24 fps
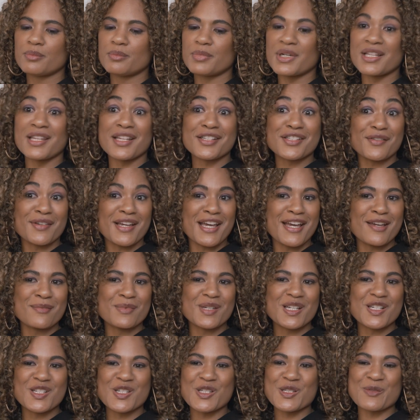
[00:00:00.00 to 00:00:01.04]
But that's okay
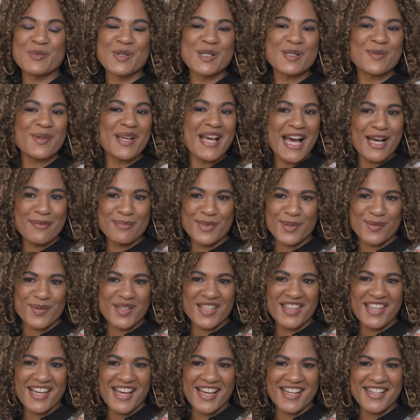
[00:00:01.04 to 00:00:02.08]
because you're supposed to be happy with
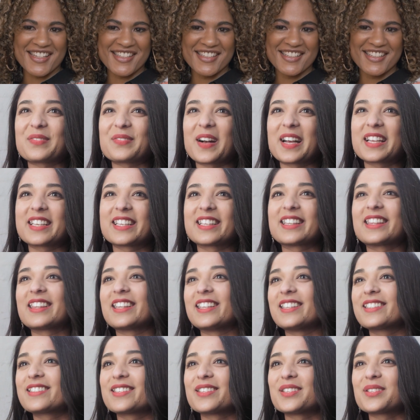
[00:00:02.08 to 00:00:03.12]
that. I didn't
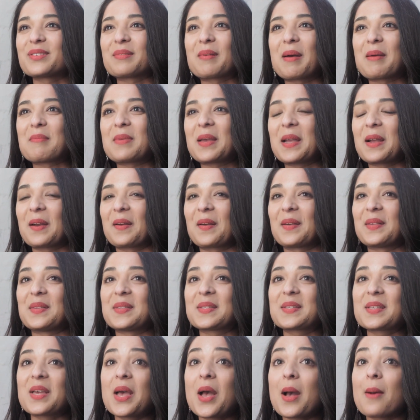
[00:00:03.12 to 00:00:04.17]
listen to my
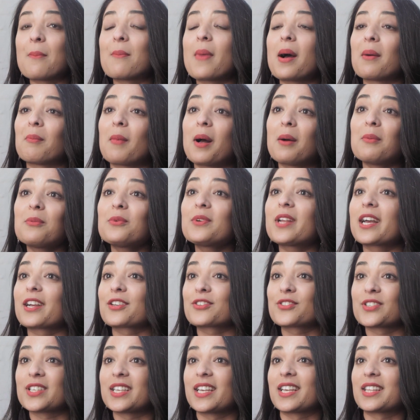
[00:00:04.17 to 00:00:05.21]
parents, my mum would
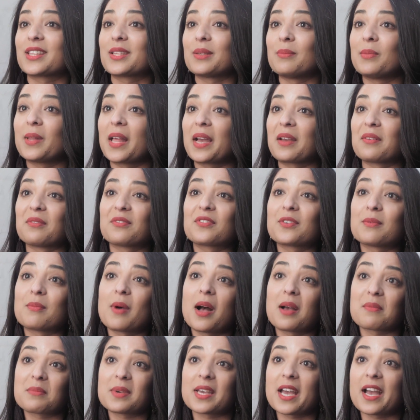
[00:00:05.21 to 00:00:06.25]
actually get the blame for
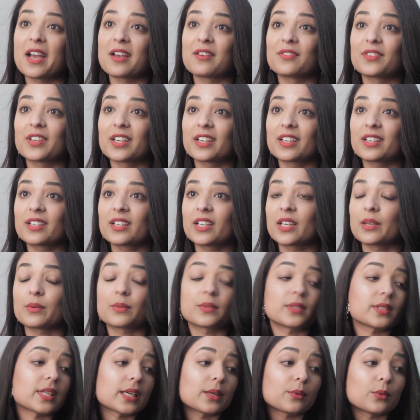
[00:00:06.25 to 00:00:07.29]
my behaviour. It
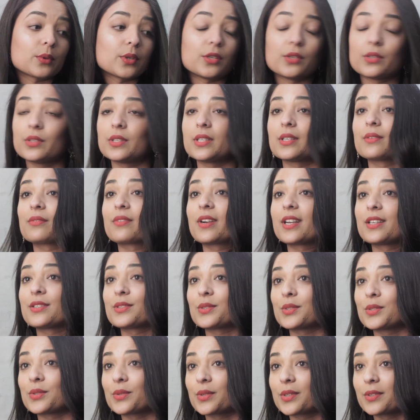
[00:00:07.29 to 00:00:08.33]
was like, well, you didn't raise
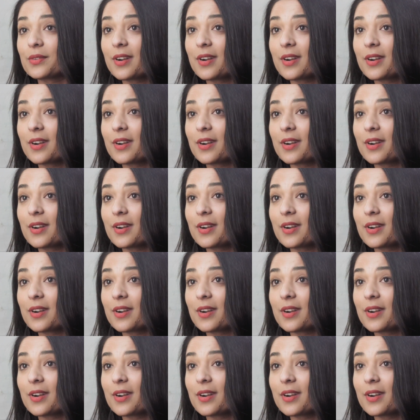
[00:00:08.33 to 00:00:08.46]
your daughter